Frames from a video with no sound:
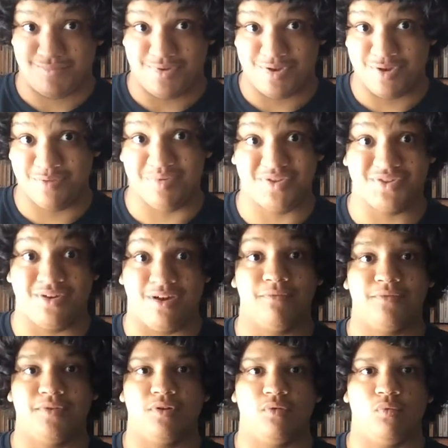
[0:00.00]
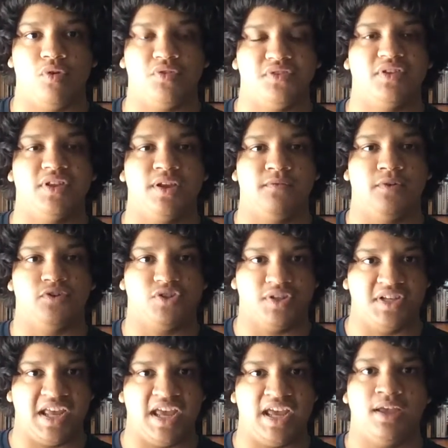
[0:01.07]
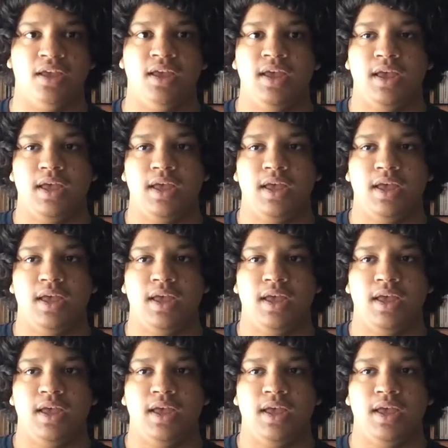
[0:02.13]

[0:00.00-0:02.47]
Ubisoft will deliver today